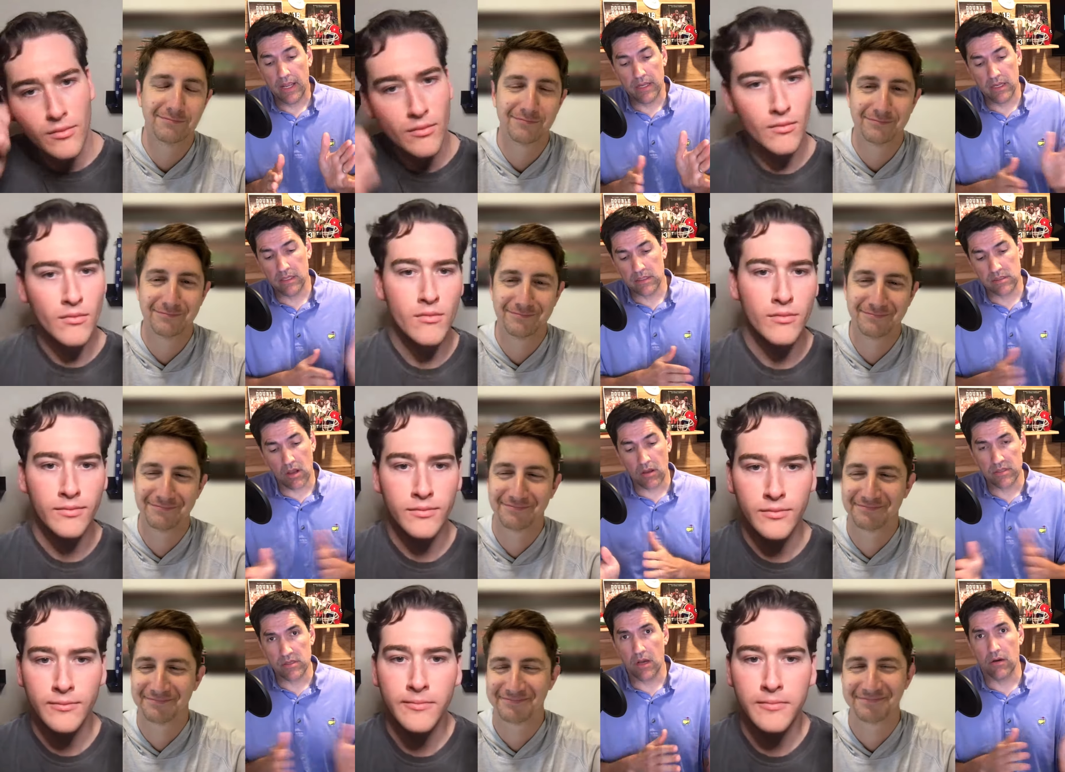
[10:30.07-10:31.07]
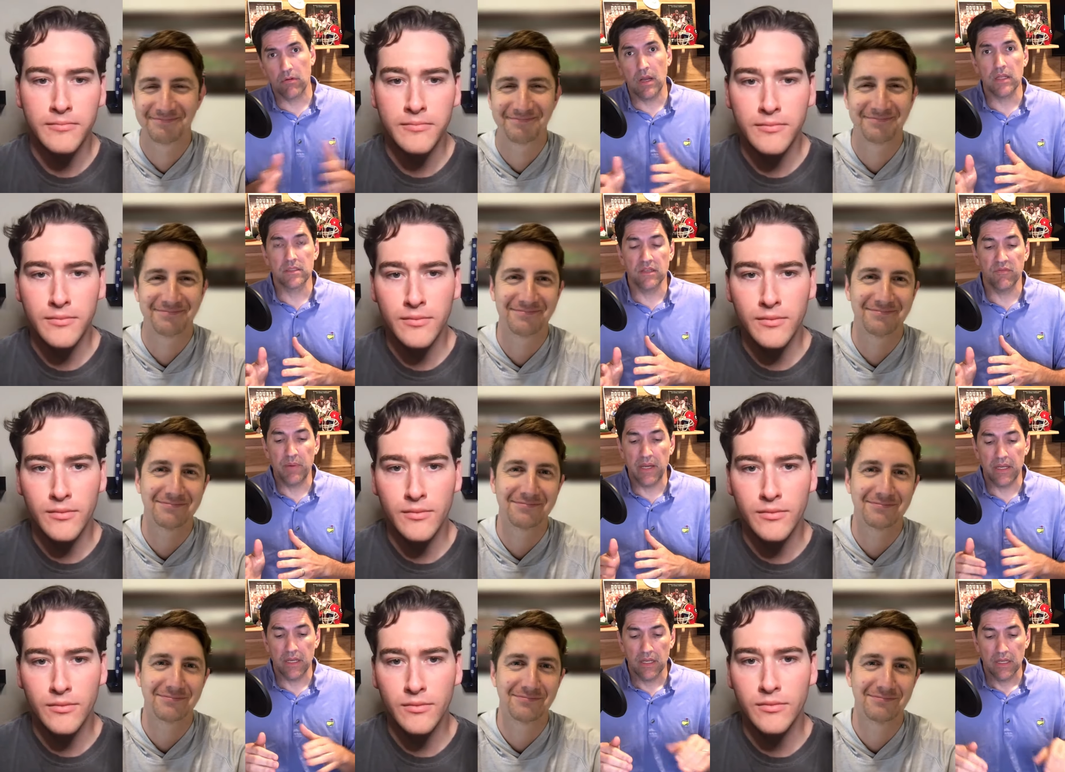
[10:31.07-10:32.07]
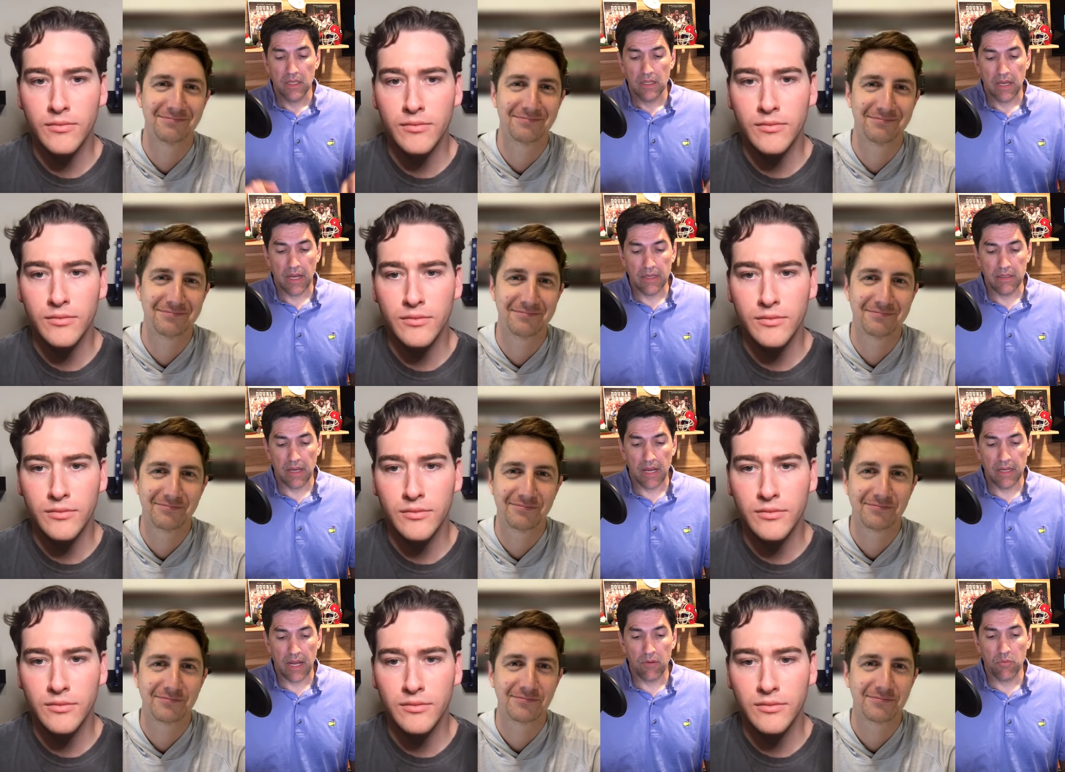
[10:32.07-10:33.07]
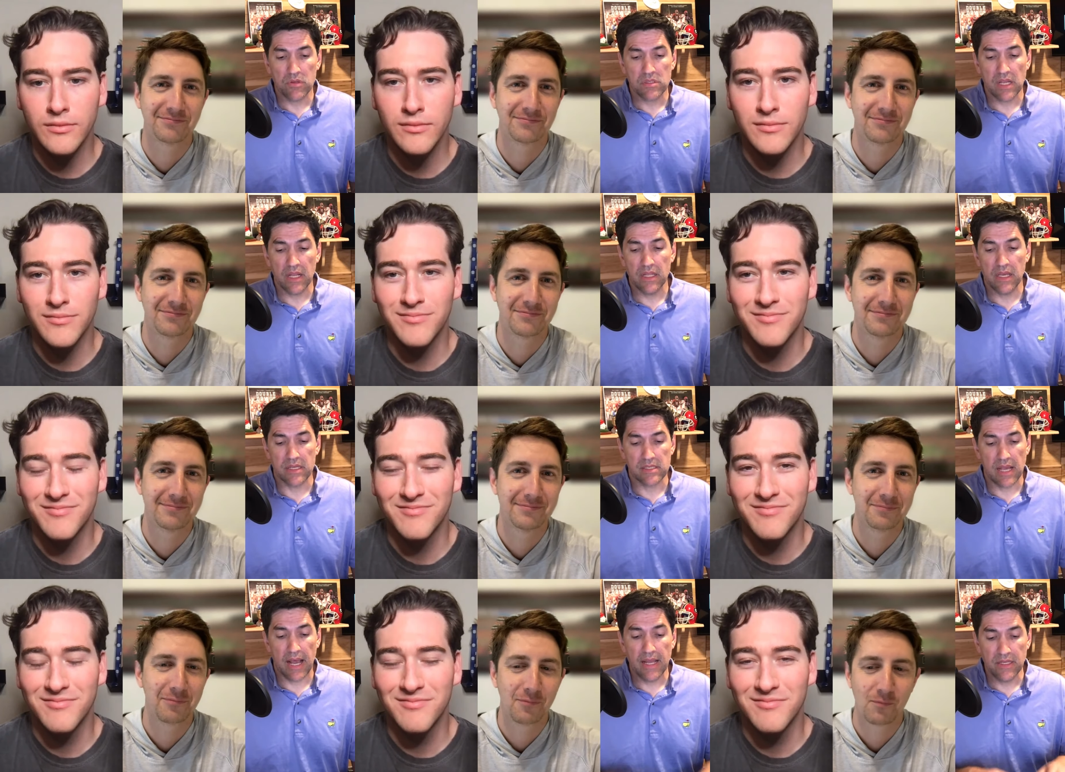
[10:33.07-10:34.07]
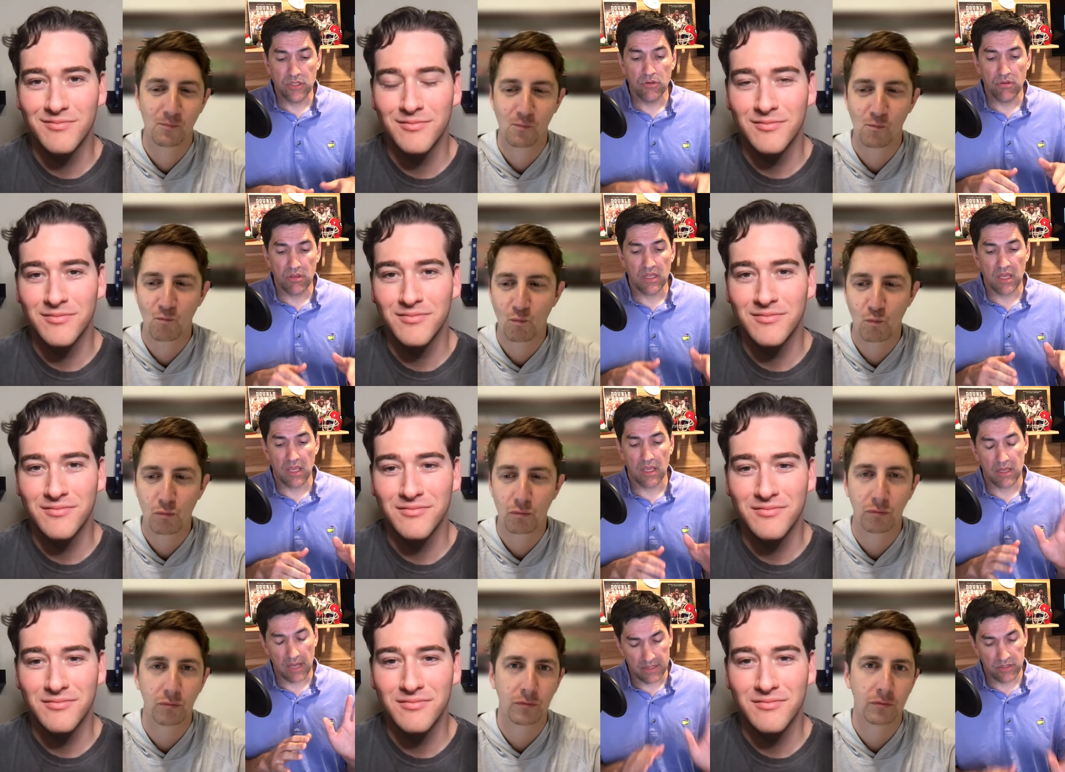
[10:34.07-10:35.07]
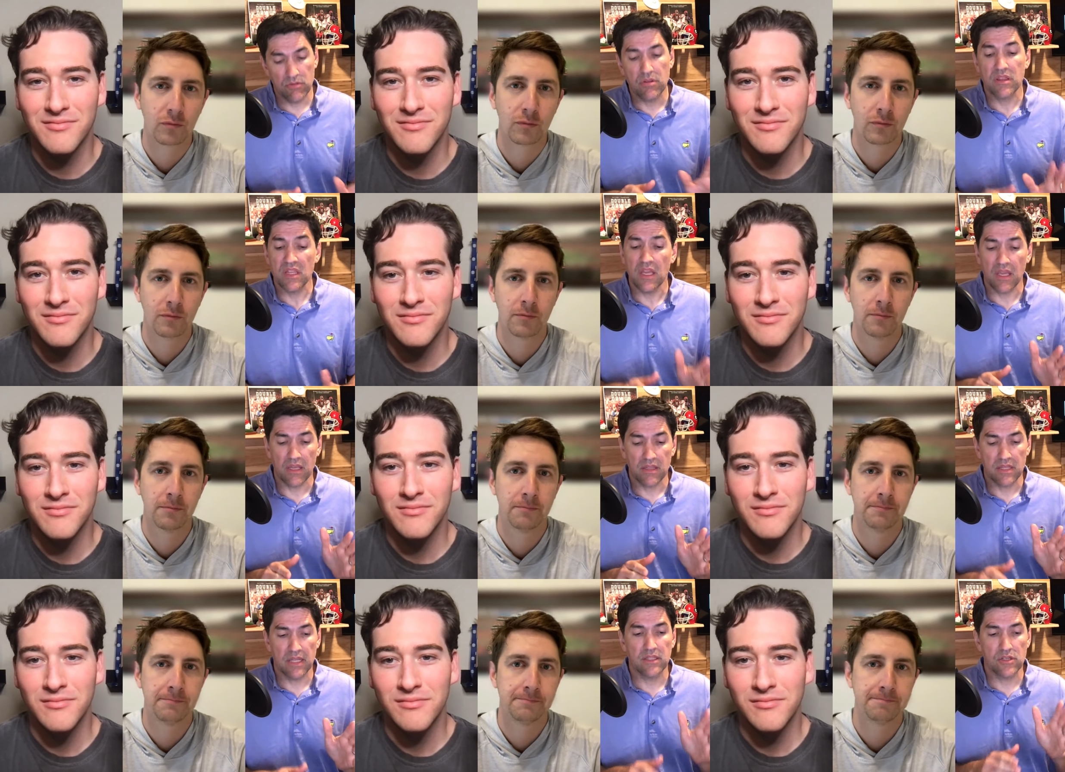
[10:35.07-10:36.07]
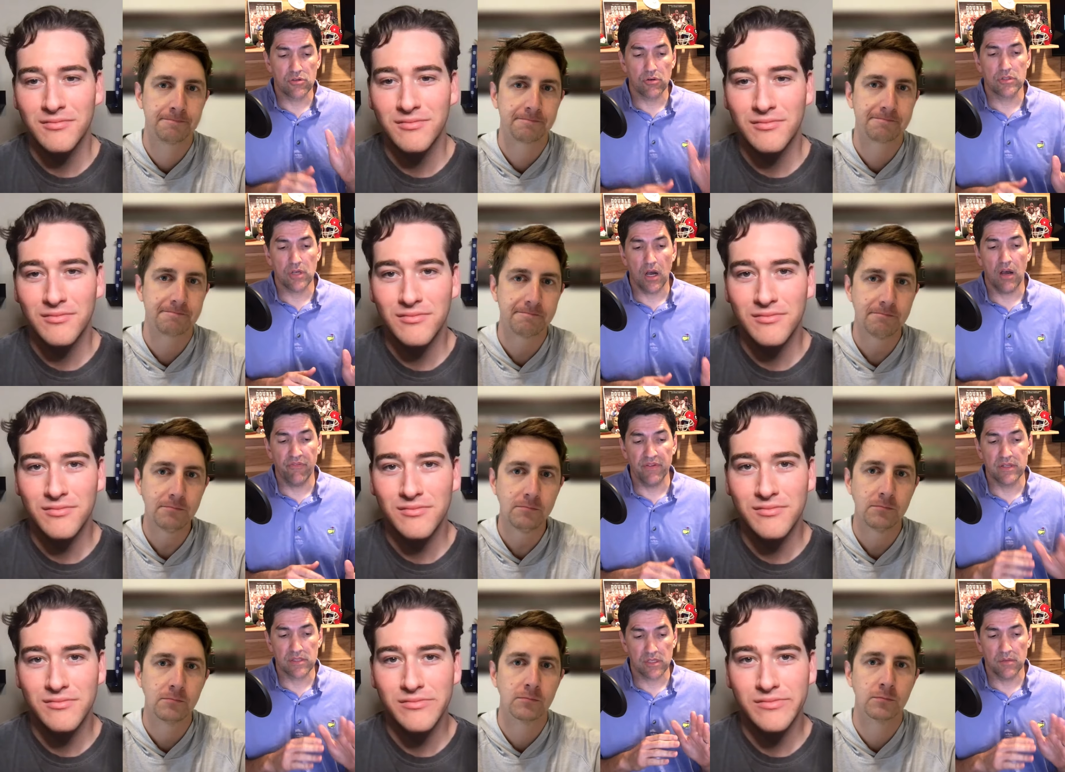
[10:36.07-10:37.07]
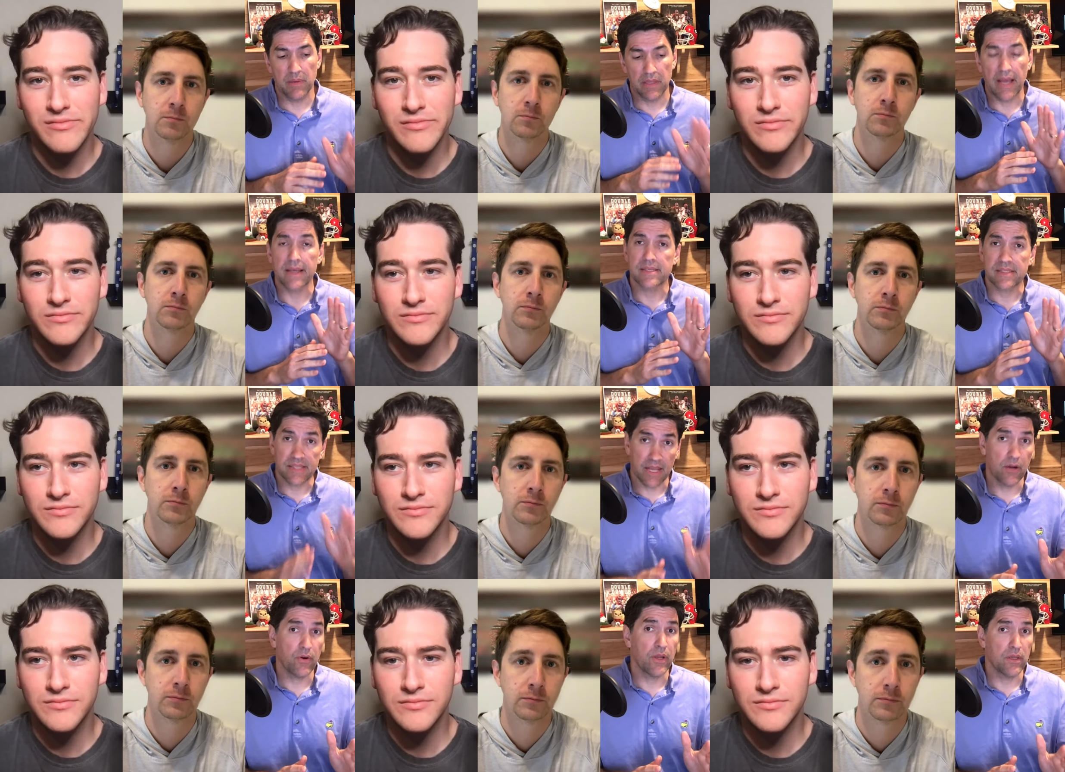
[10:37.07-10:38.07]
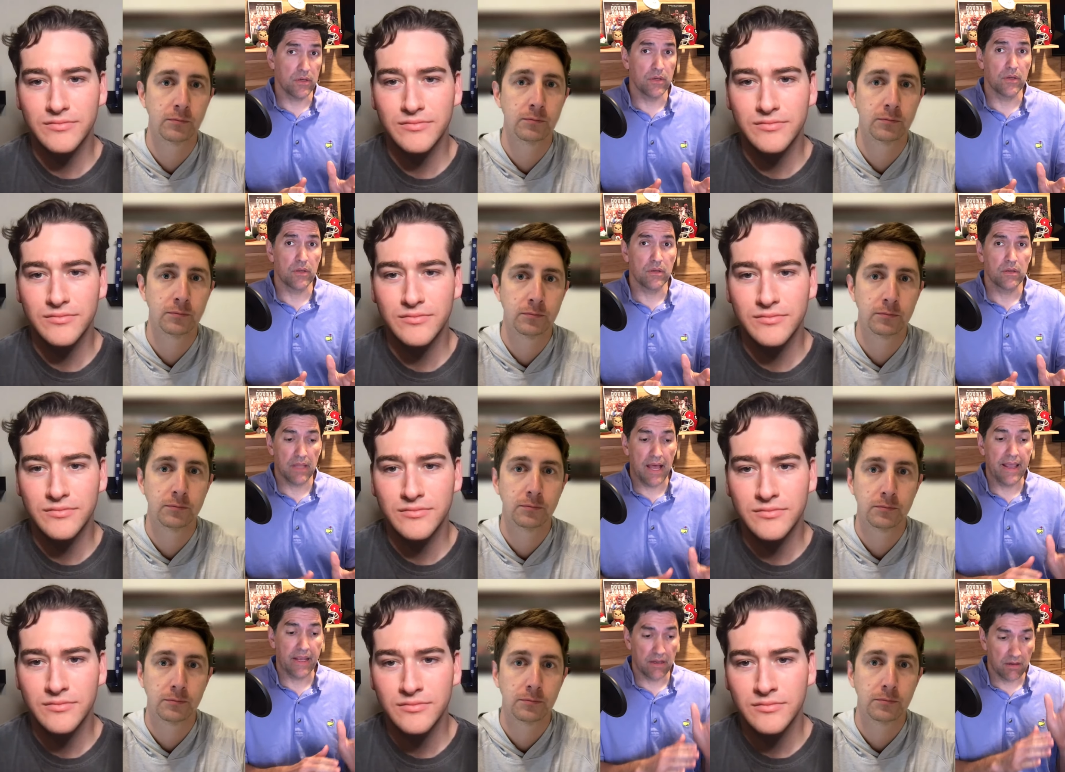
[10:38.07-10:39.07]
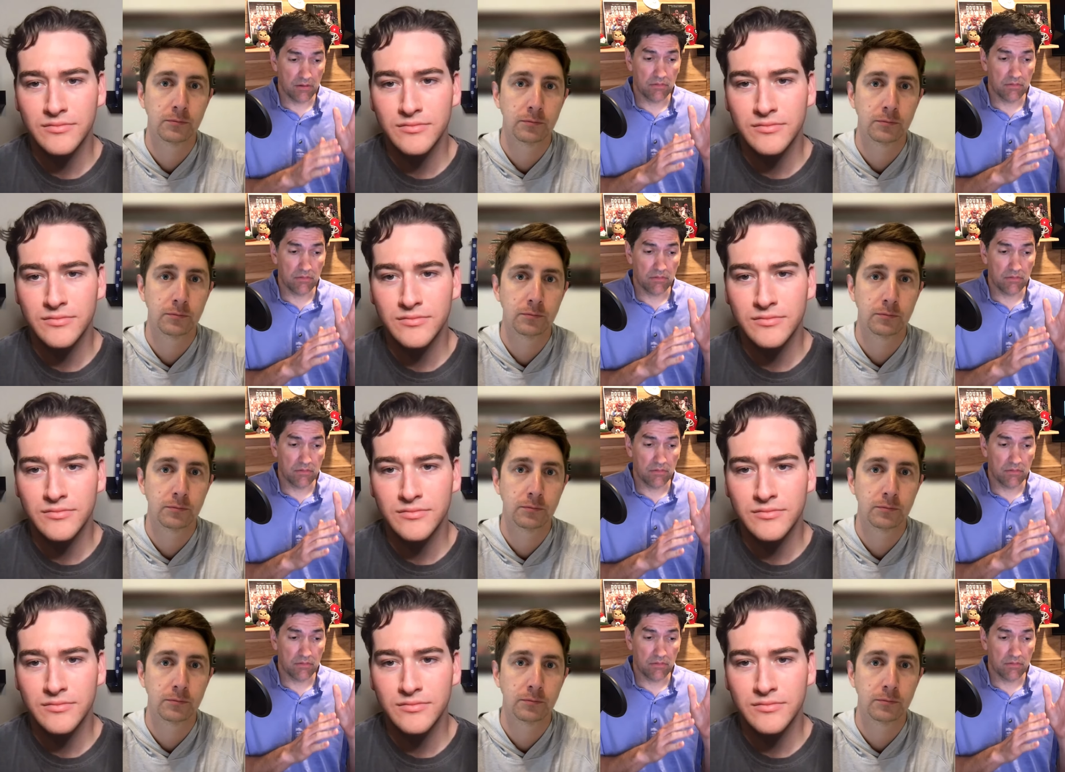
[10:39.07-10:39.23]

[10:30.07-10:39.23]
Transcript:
Speaker 1: it's all relative, but I will say this: I do think that the Georgia offense could be like scary good, like